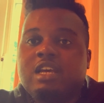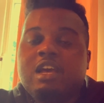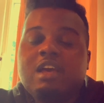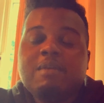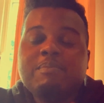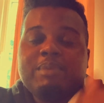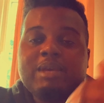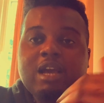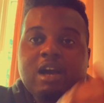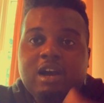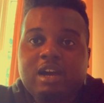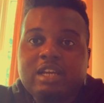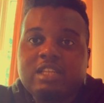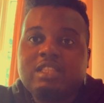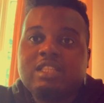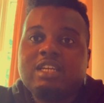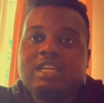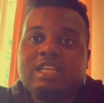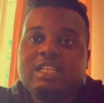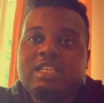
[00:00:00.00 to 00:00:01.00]

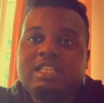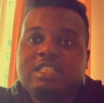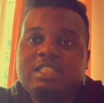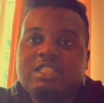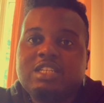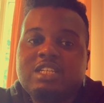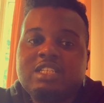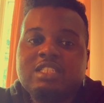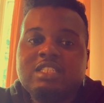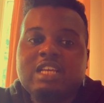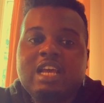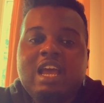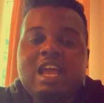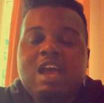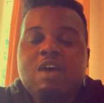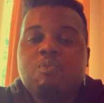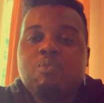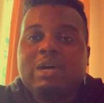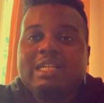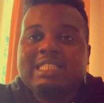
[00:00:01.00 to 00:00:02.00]
the conditions
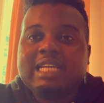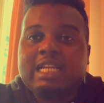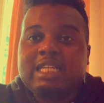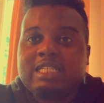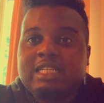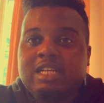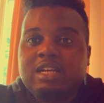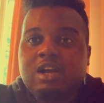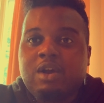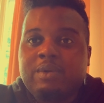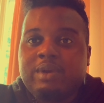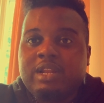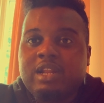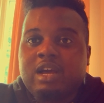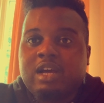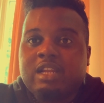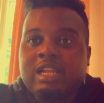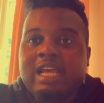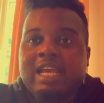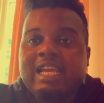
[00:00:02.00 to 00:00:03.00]
and what's actually going
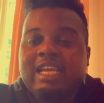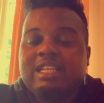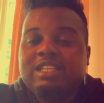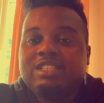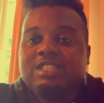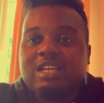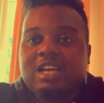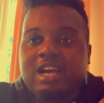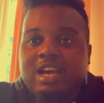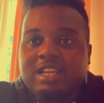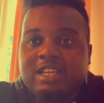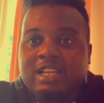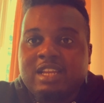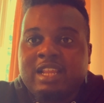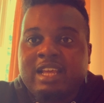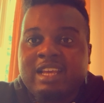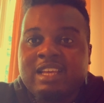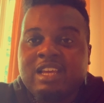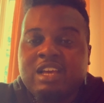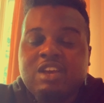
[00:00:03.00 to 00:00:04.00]
on
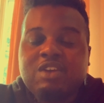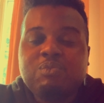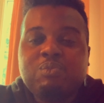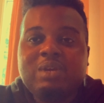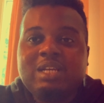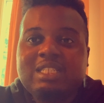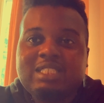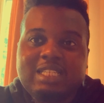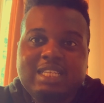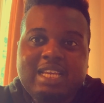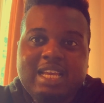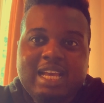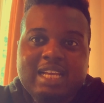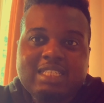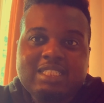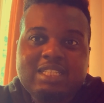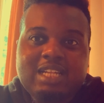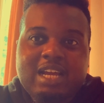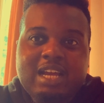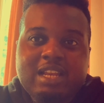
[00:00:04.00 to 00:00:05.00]
internally. We see
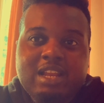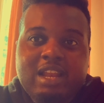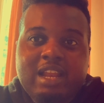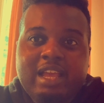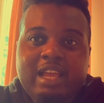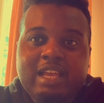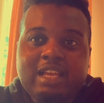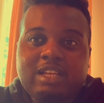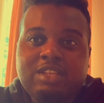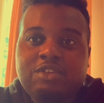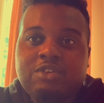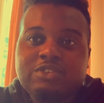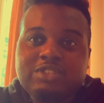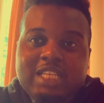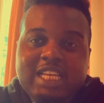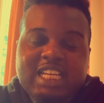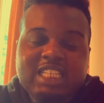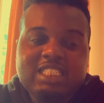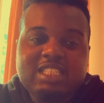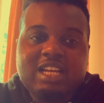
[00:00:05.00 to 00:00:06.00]
externally, and you
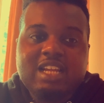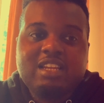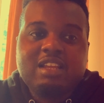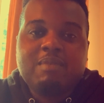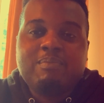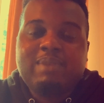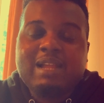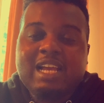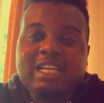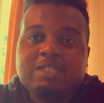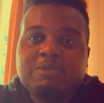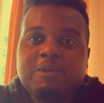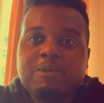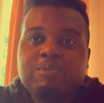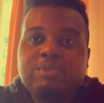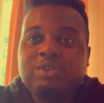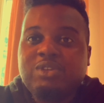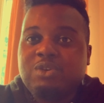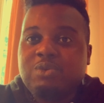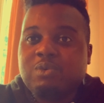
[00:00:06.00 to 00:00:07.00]
see externally on placement,
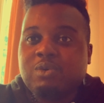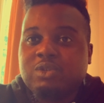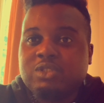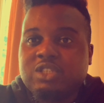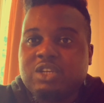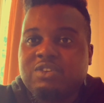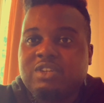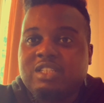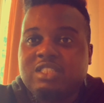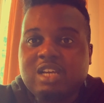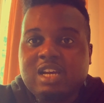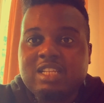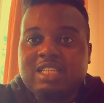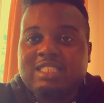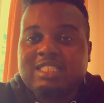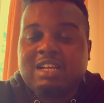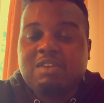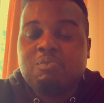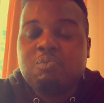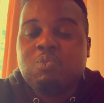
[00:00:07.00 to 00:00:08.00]
but you also need to
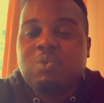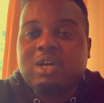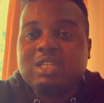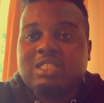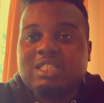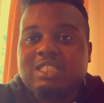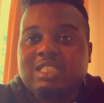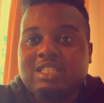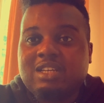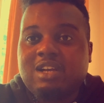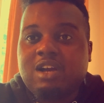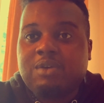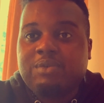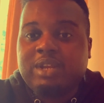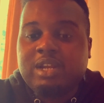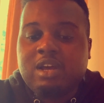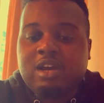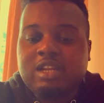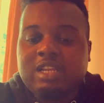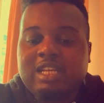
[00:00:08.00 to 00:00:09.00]
understand what is going
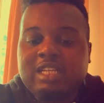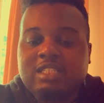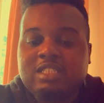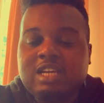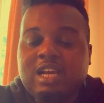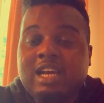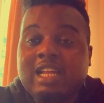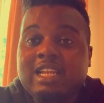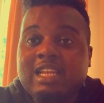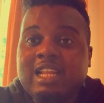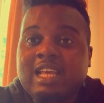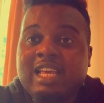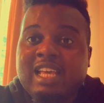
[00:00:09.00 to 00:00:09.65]
on internally,